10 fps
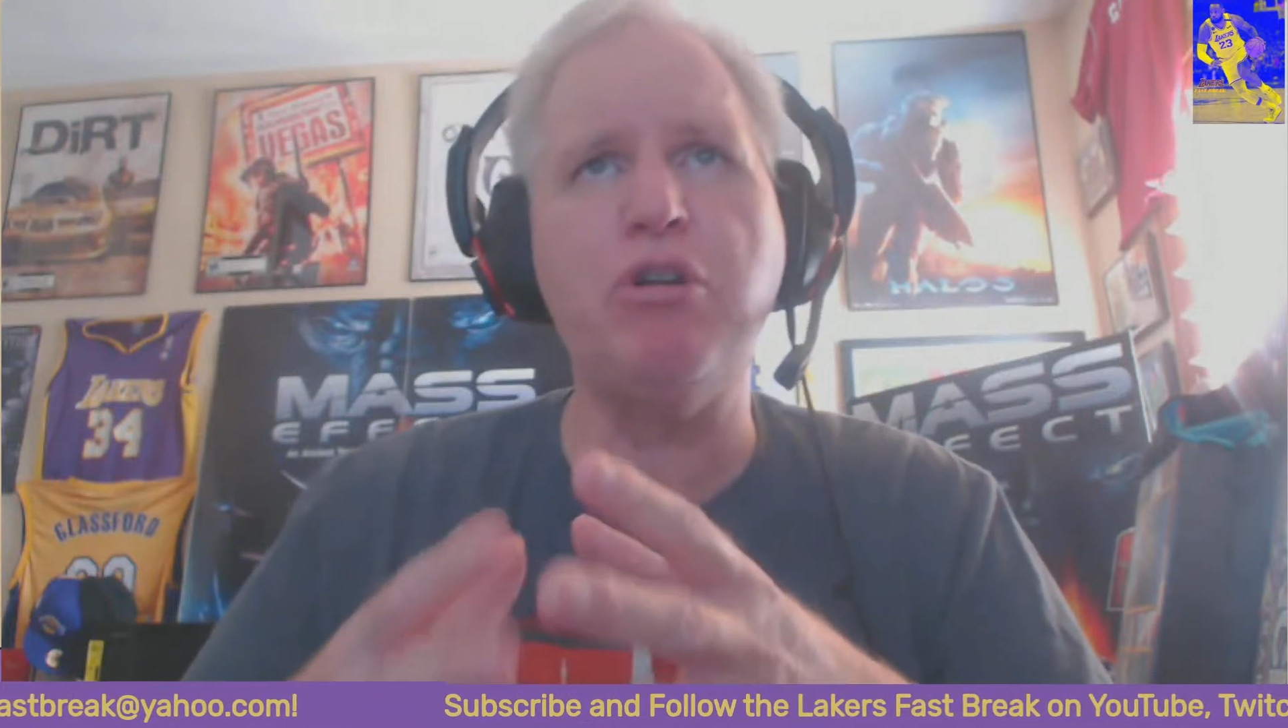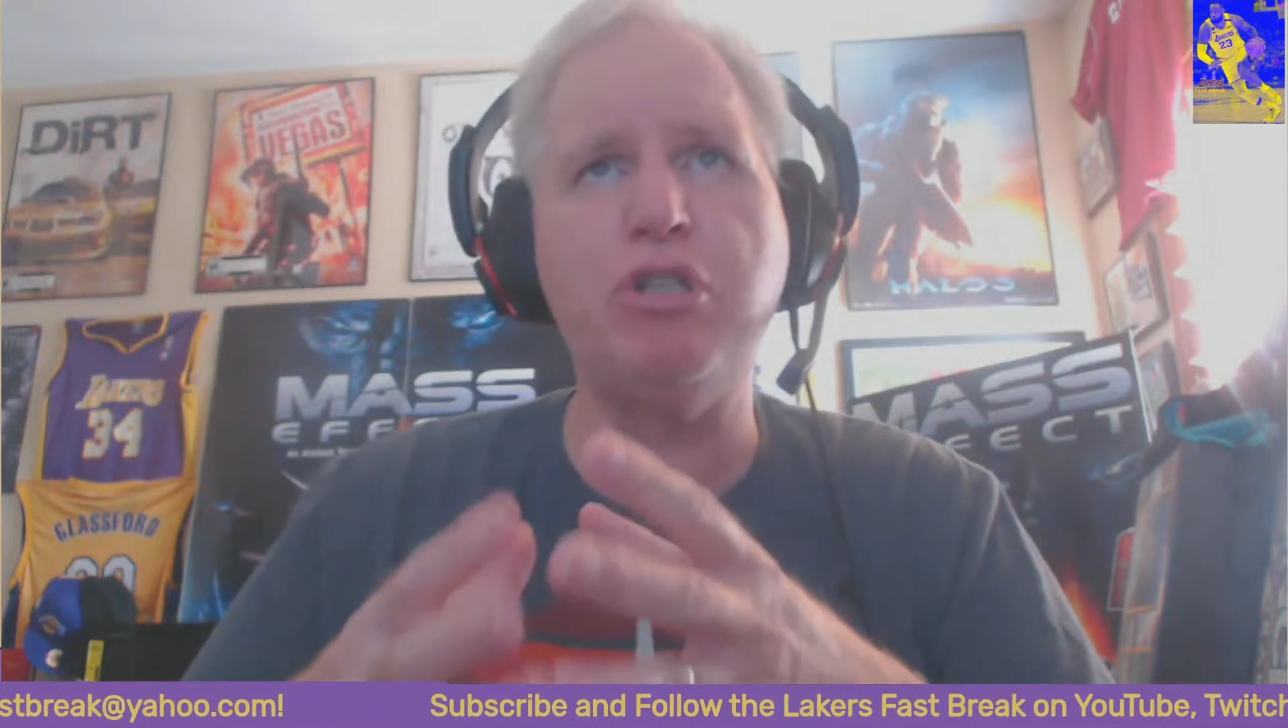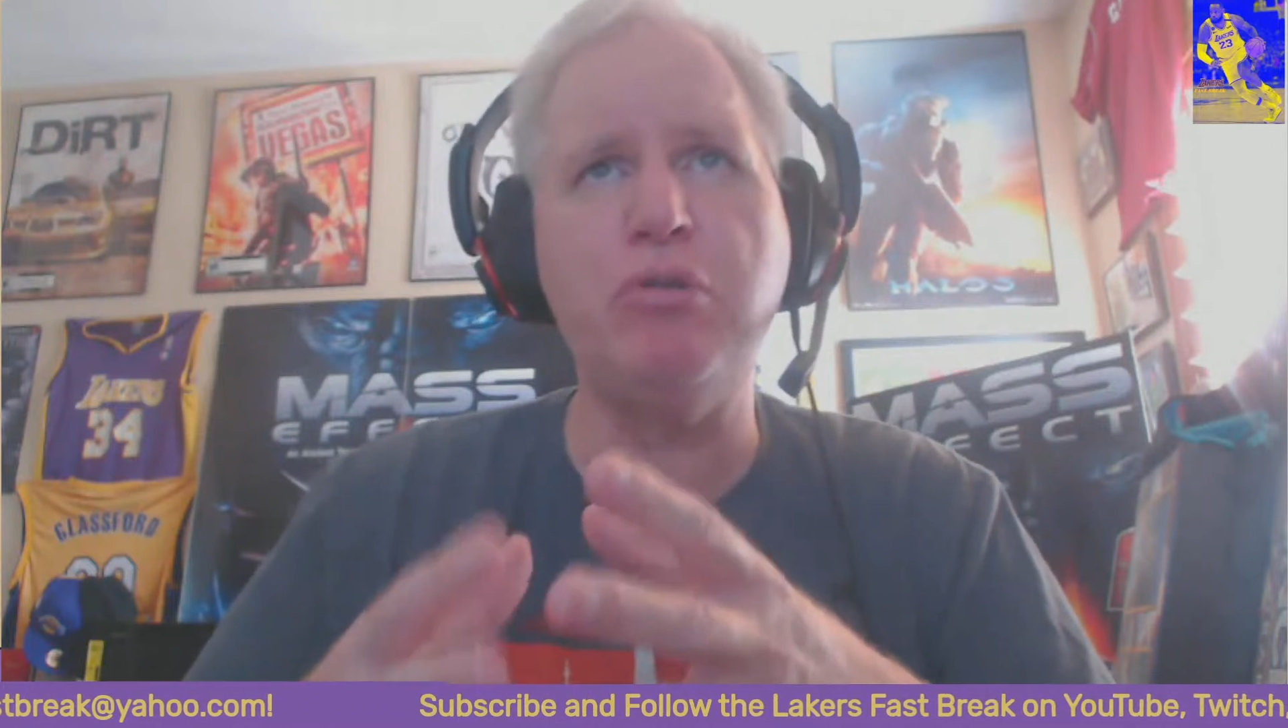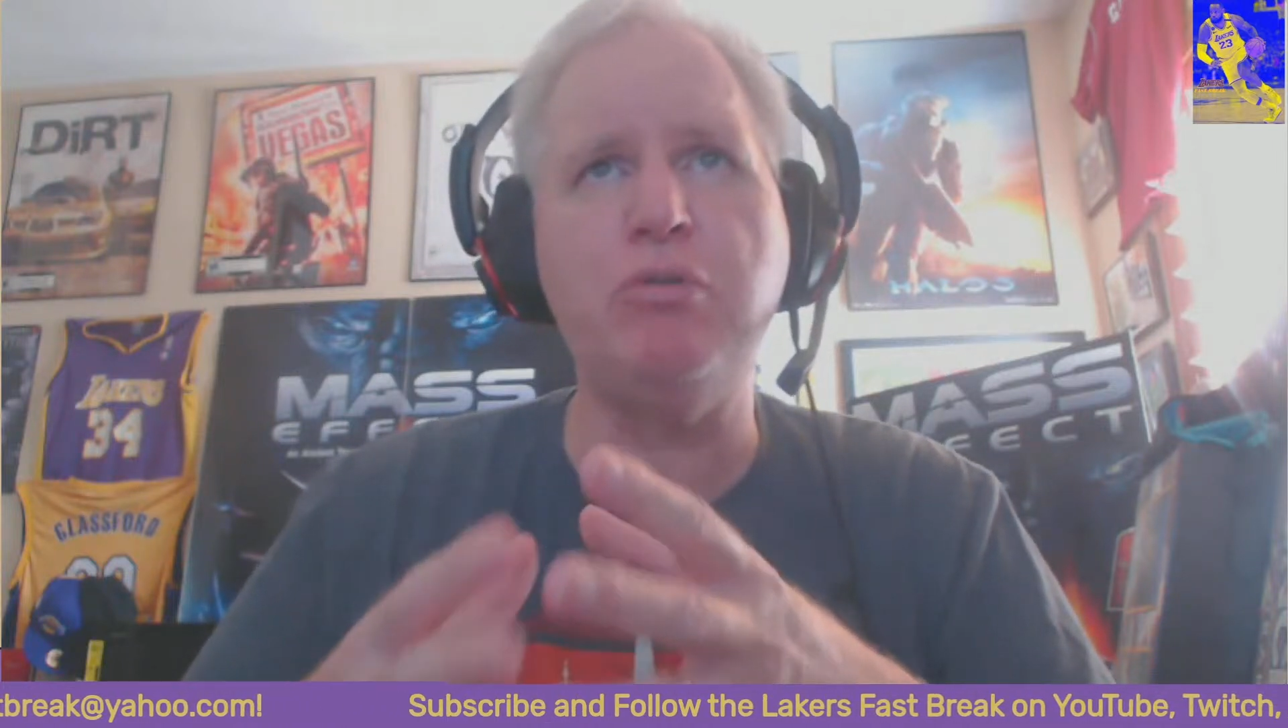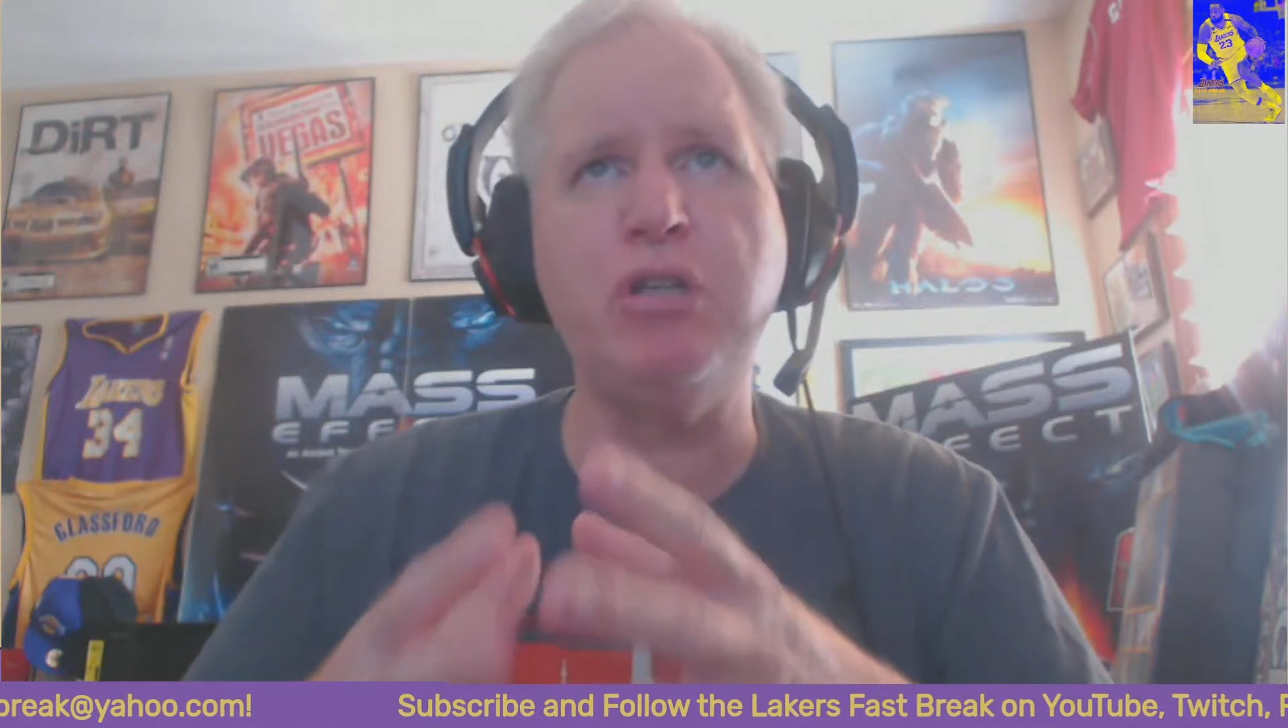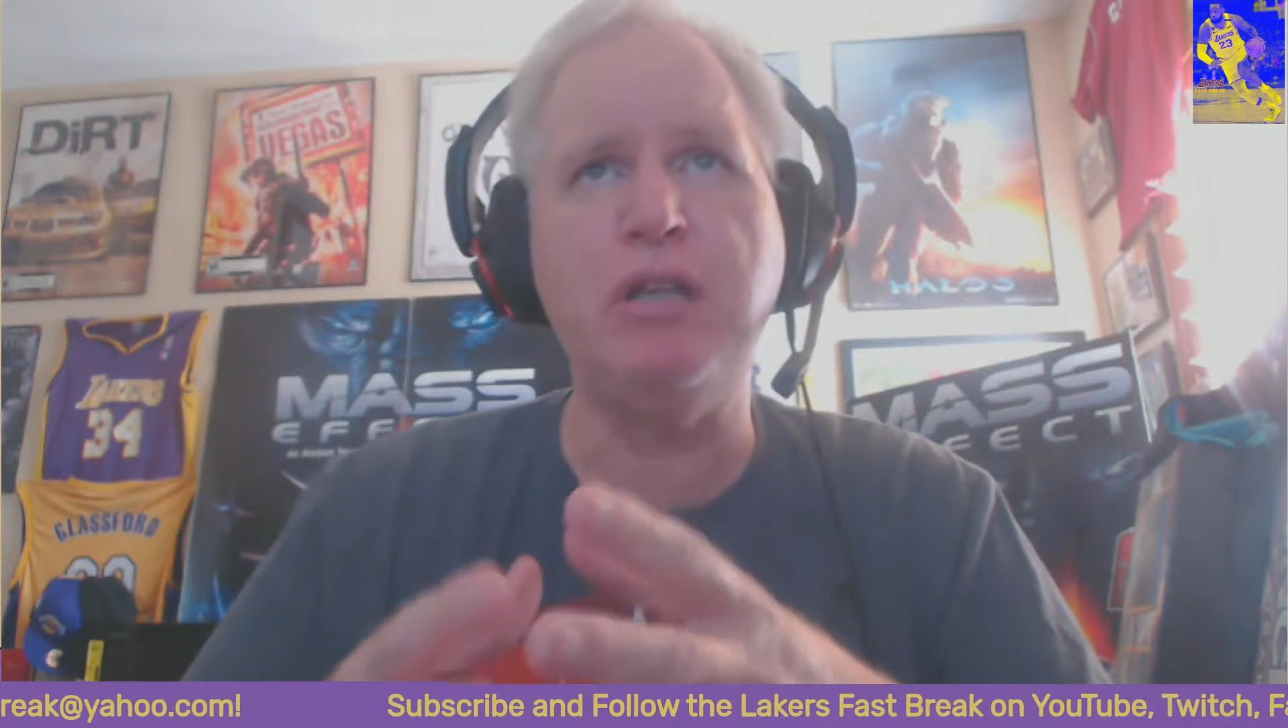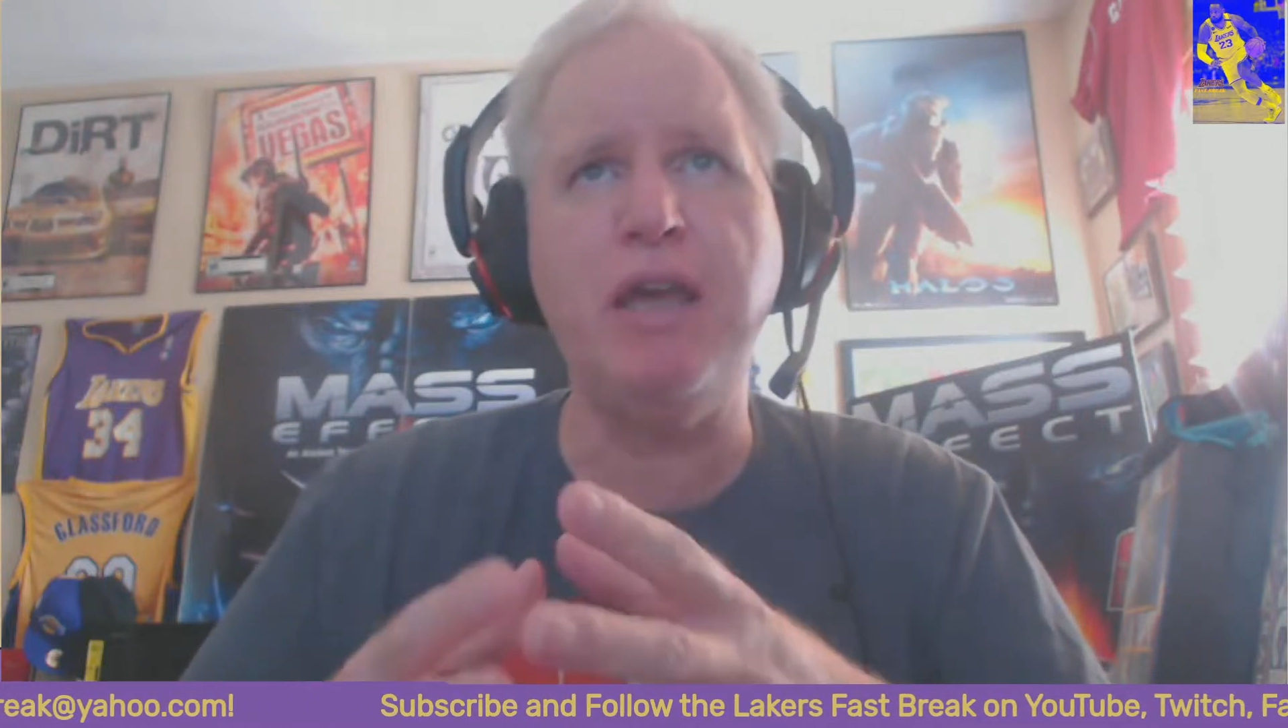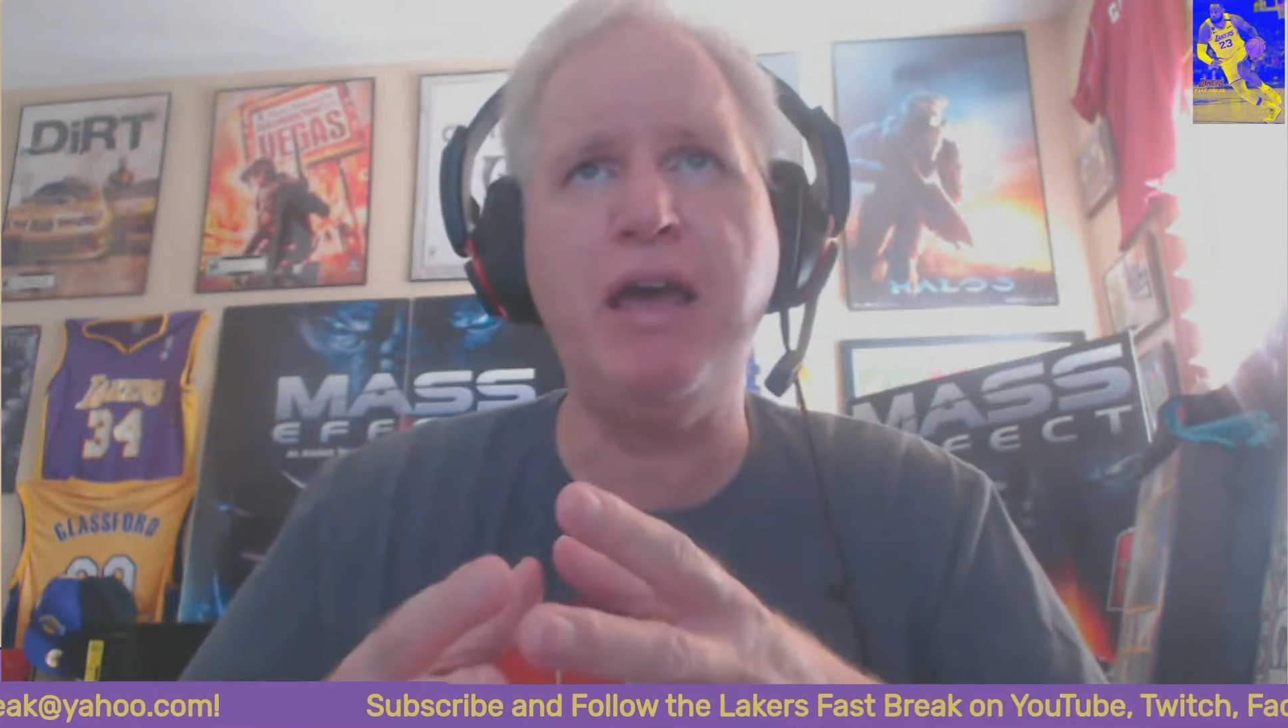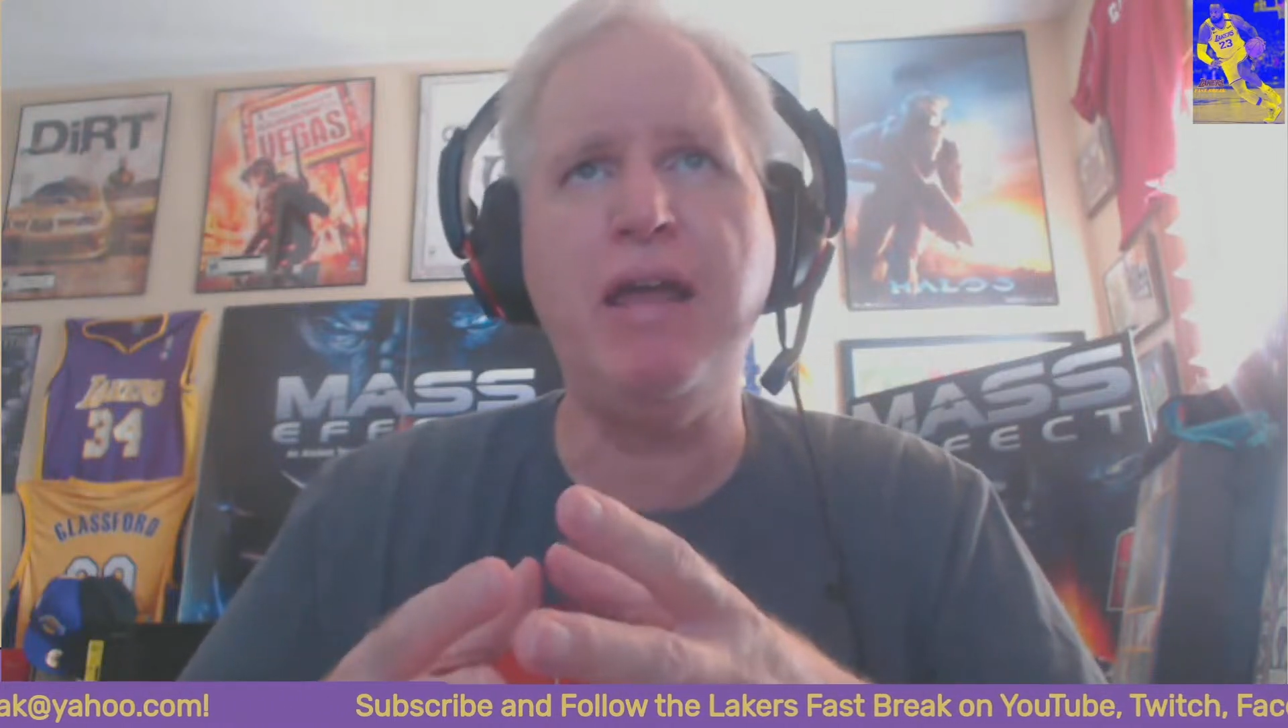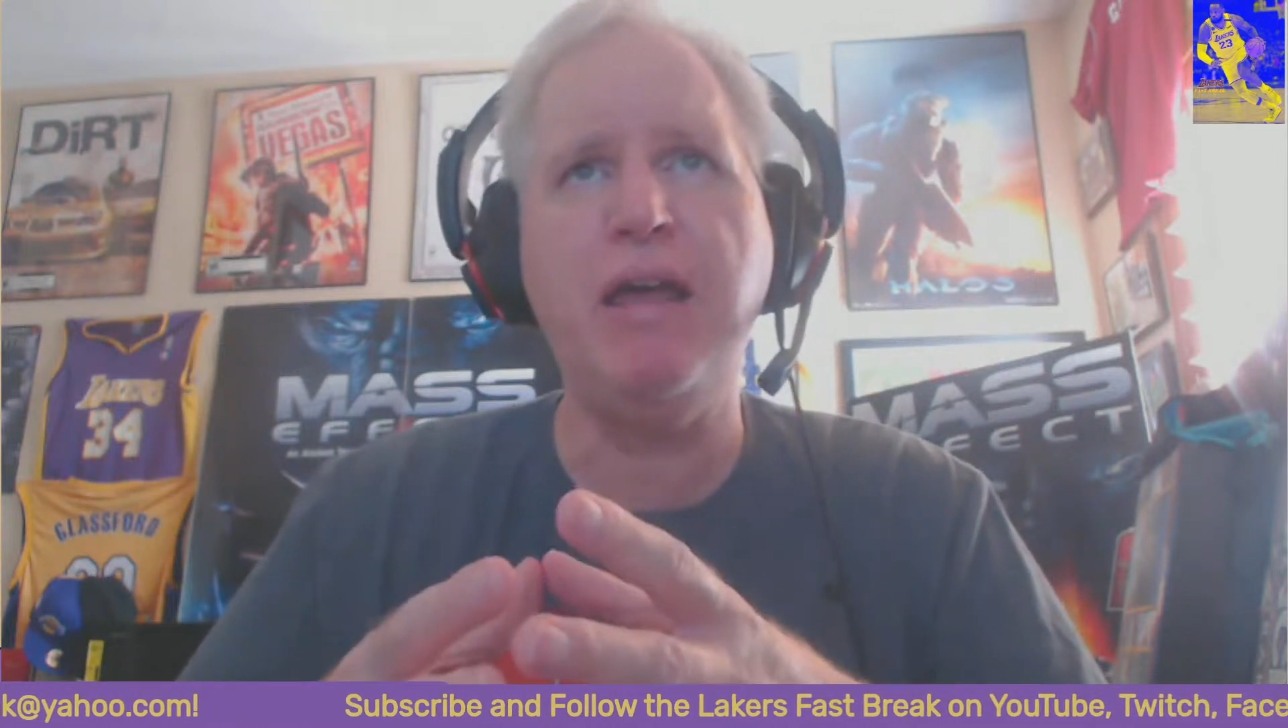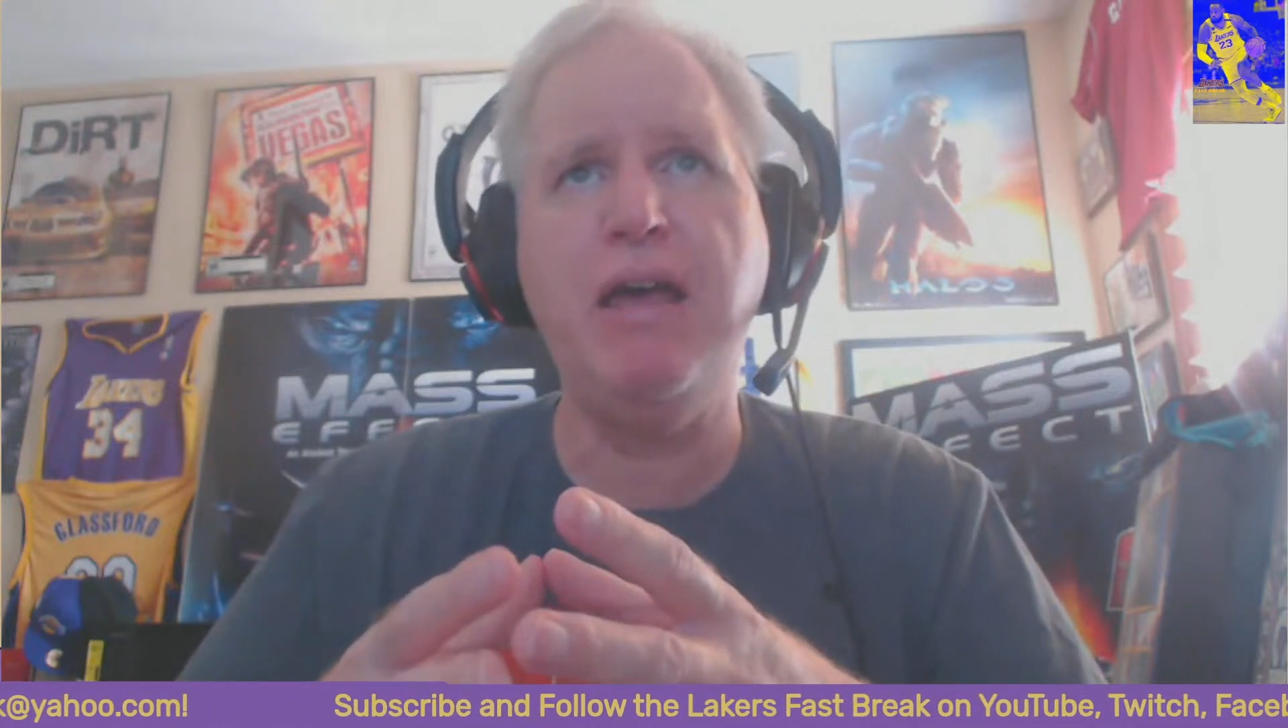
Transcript: in tune to that.